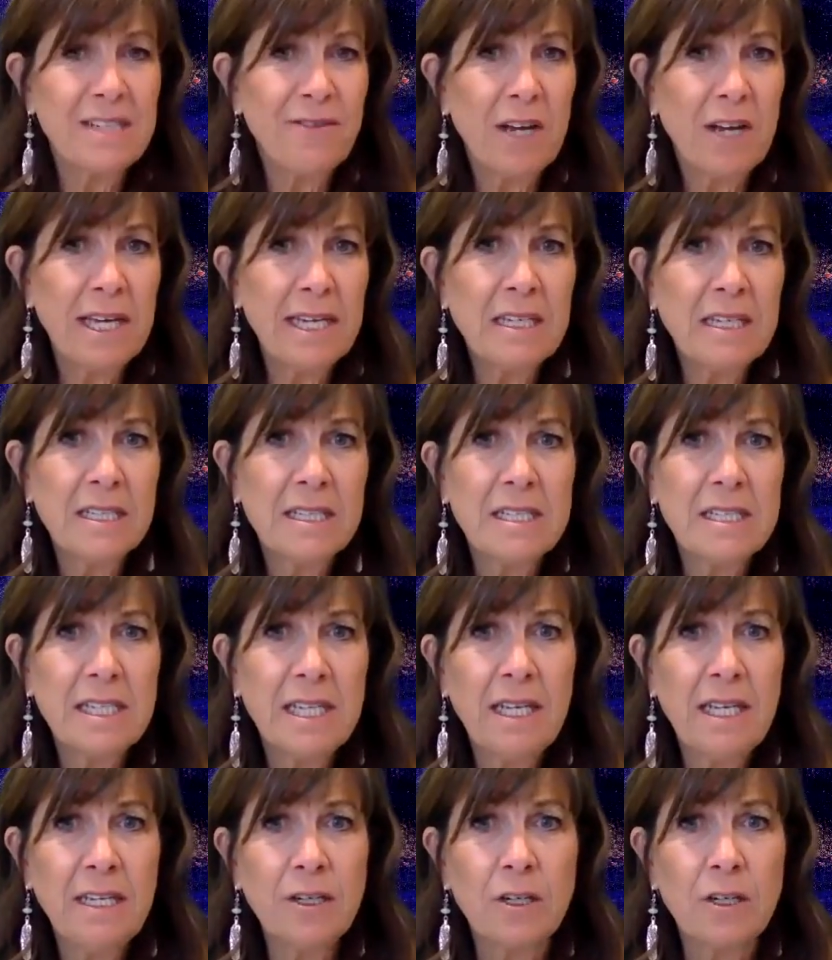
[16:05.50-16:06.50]
divine
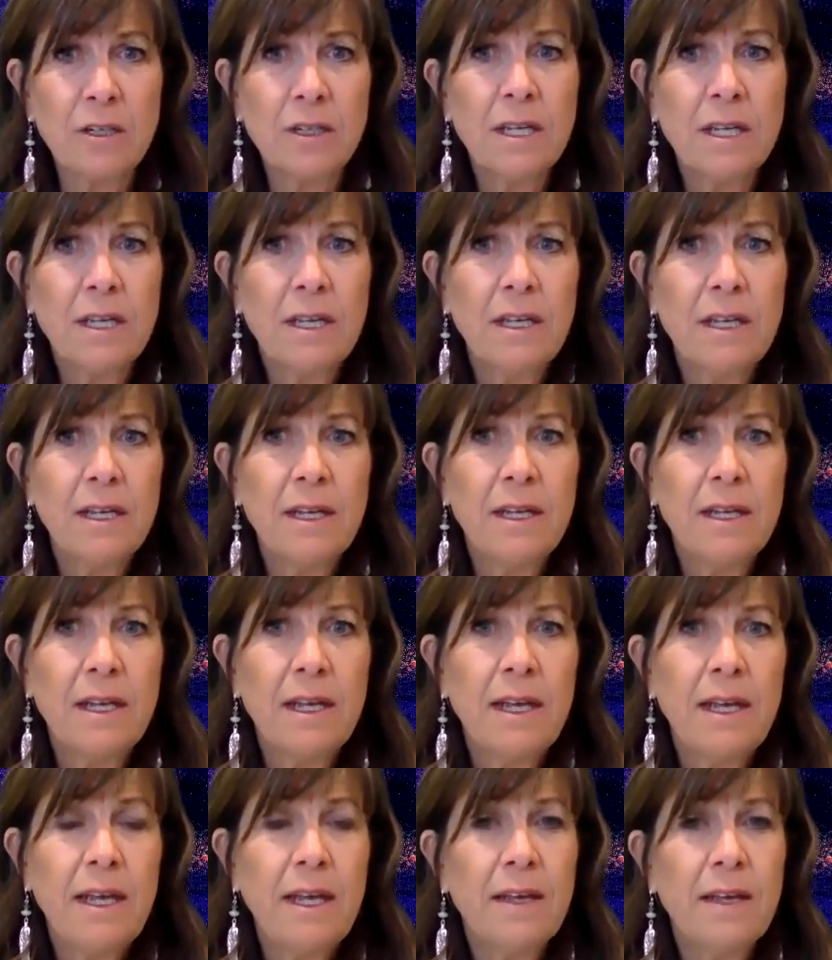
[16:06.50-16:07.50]
container.
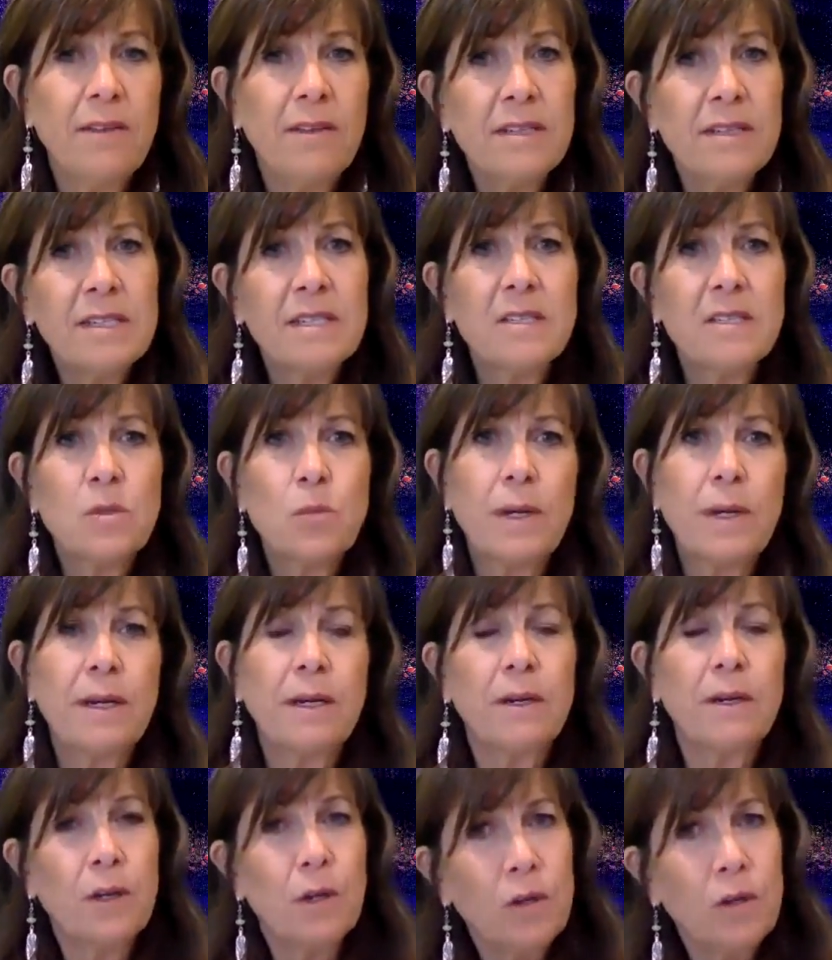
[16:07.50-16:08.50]
And this is
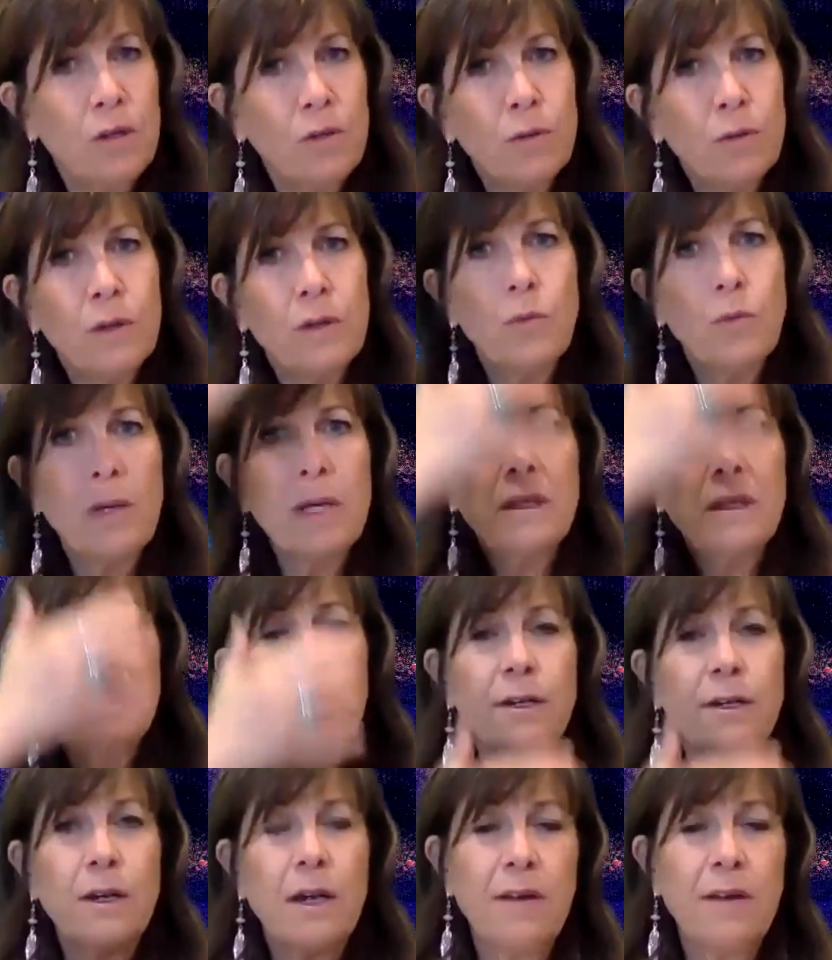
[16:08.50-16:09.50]
where we
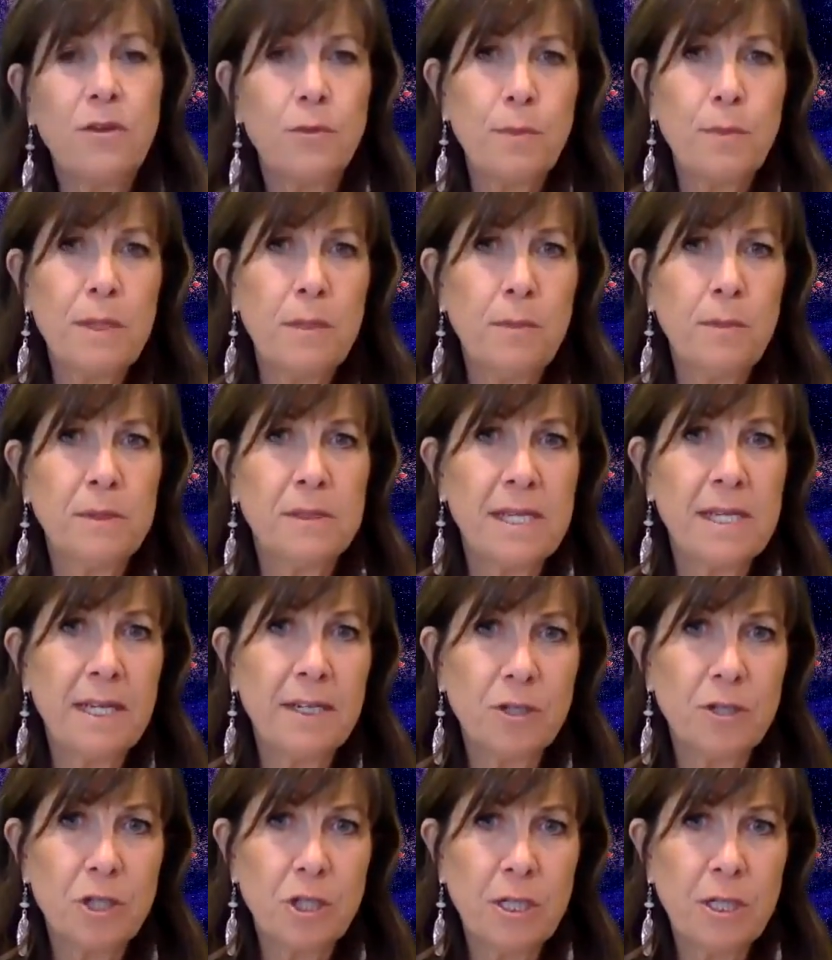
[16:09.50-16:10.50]
clear other people's
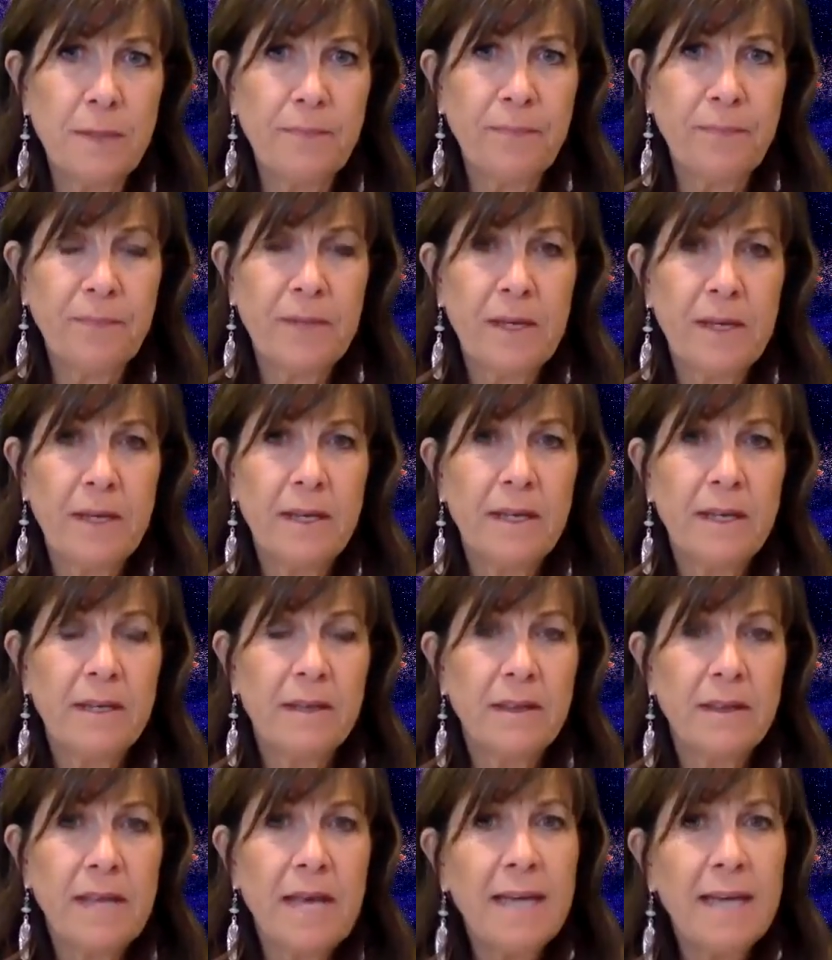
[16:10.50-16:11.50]
energy.
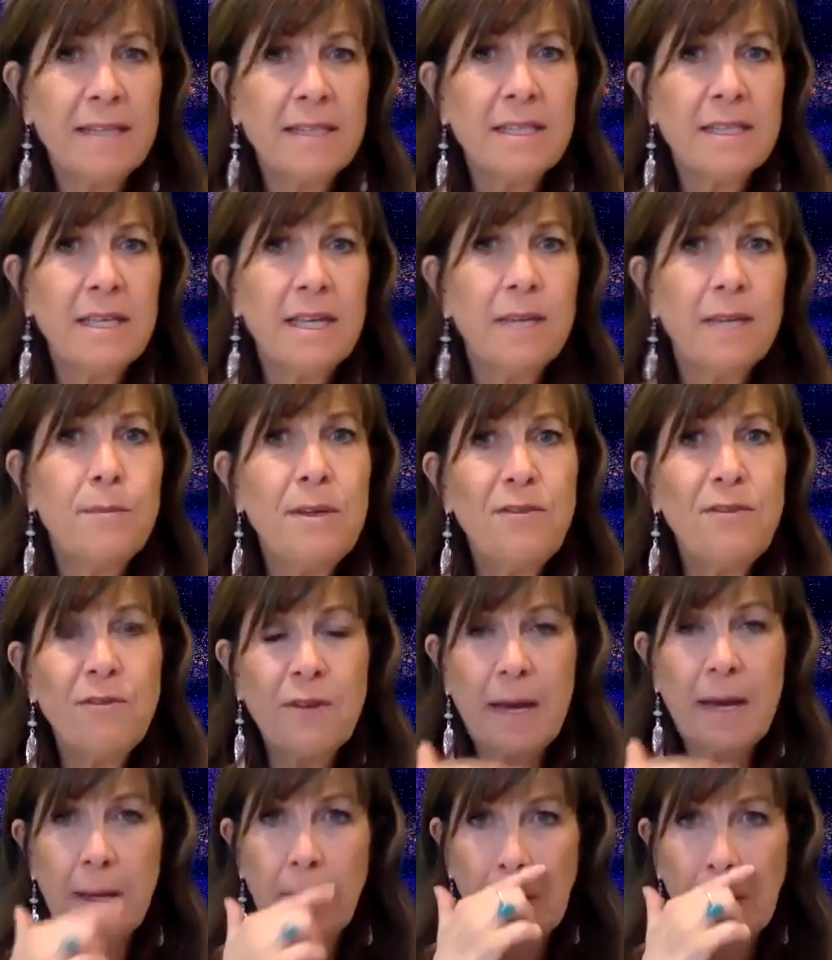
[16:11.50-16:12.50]
That can be
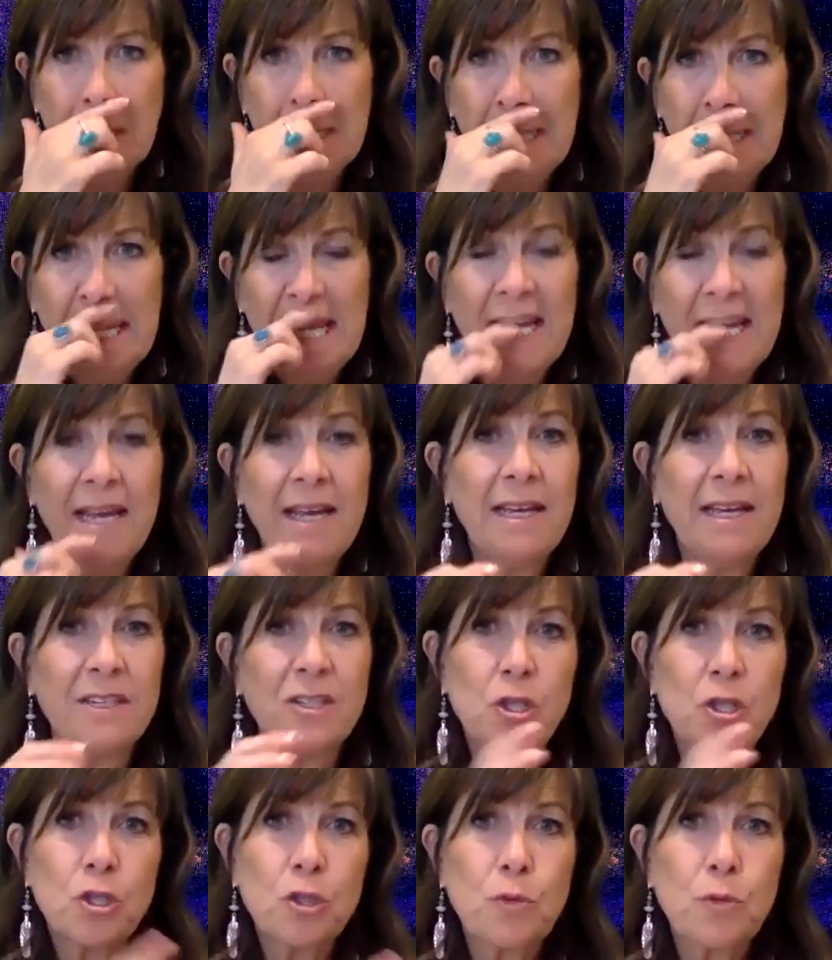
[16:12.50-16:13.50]
found at
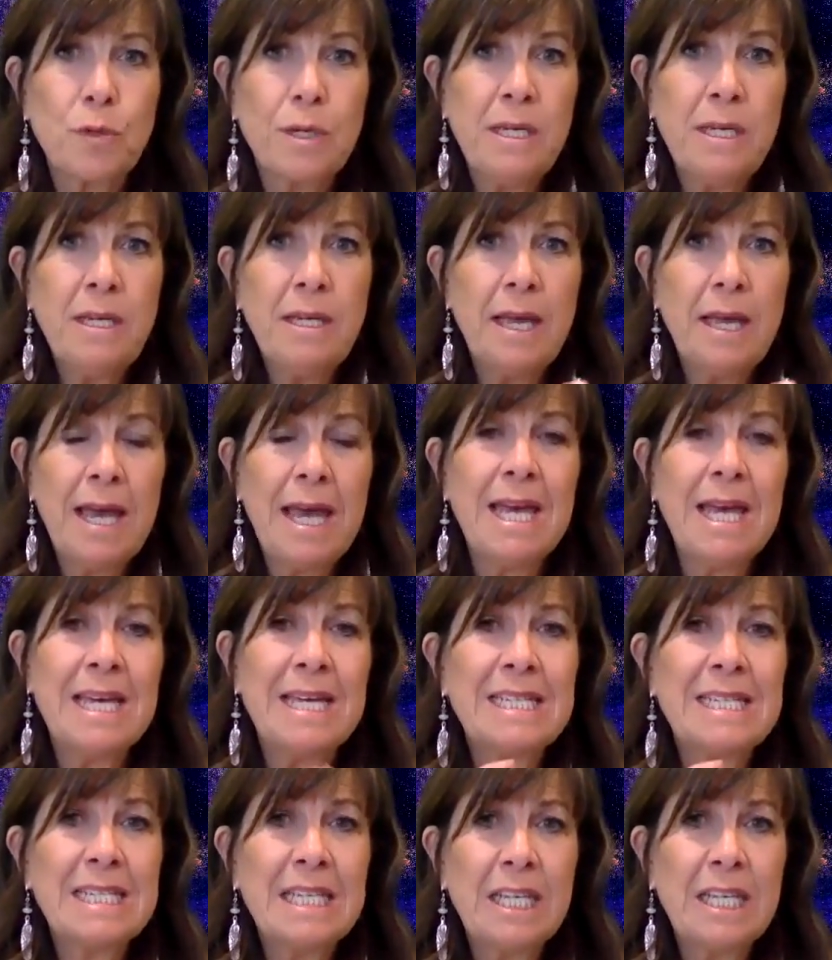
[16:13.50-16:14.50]

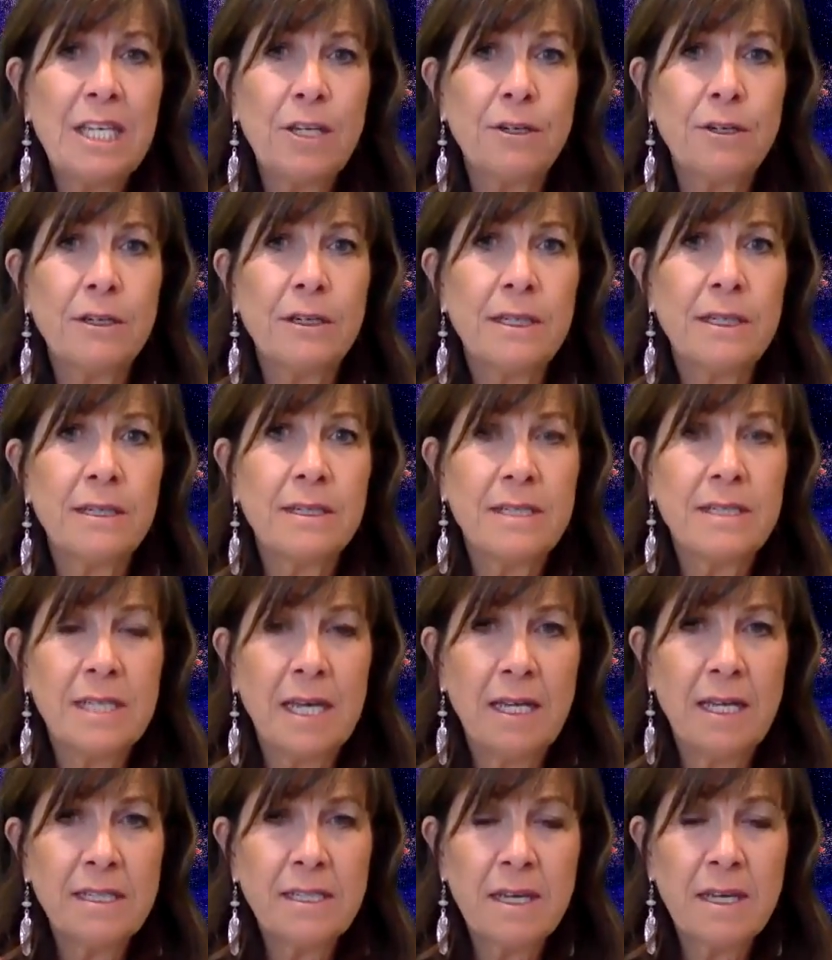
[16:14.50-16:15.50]

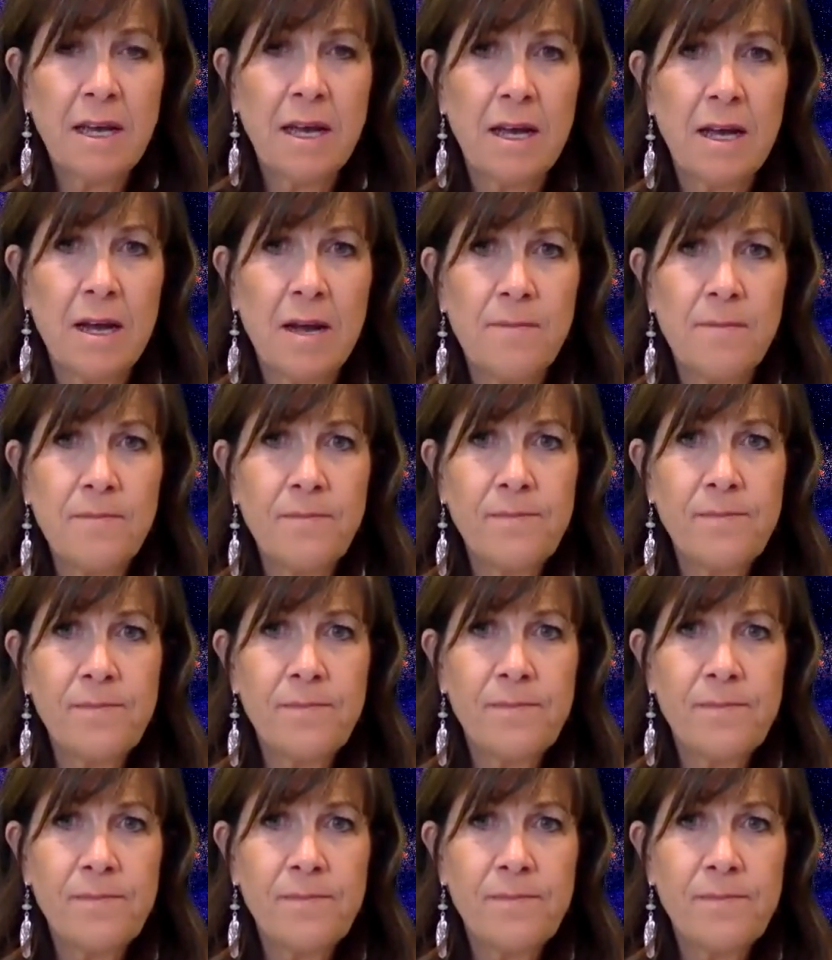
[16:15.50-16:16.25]
shriandkira.com